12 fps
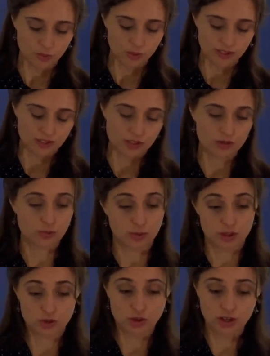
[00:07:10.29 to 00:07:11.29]

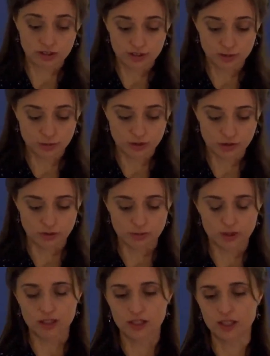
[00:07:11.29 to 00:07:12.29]
we're struggling with
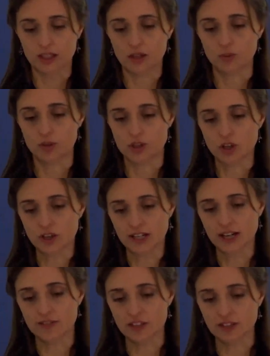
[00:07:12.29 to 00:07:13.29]
humility, we don't
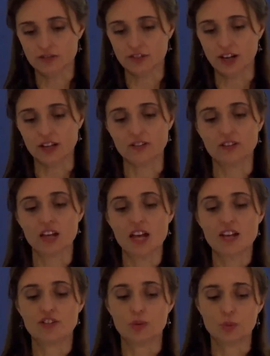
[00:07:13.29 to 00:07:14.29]
have any faith,
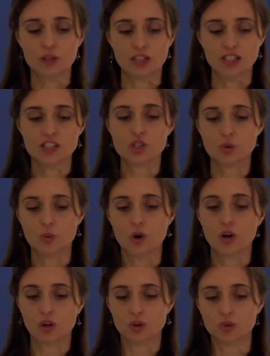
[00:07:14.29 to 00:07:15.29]
then we need to
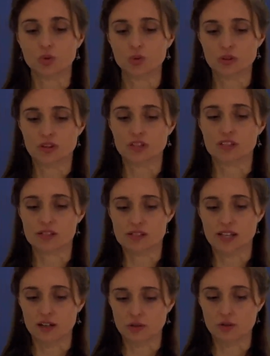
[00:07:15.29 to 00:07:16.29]
work on all the things
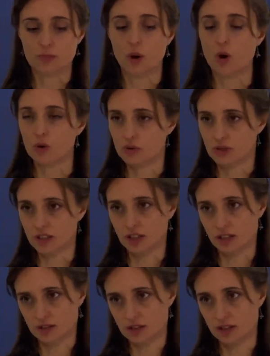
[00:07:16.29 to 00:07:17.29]
that are
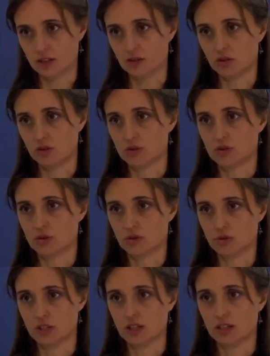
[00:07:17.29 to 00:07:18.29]
opposing us in those
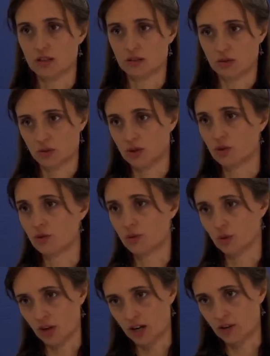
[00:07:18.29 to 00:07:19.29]
three or
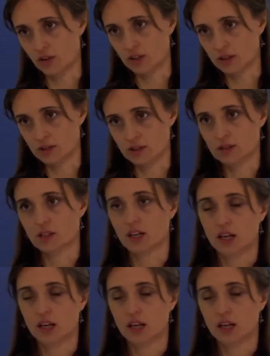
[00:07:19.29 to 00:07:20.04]
four areas.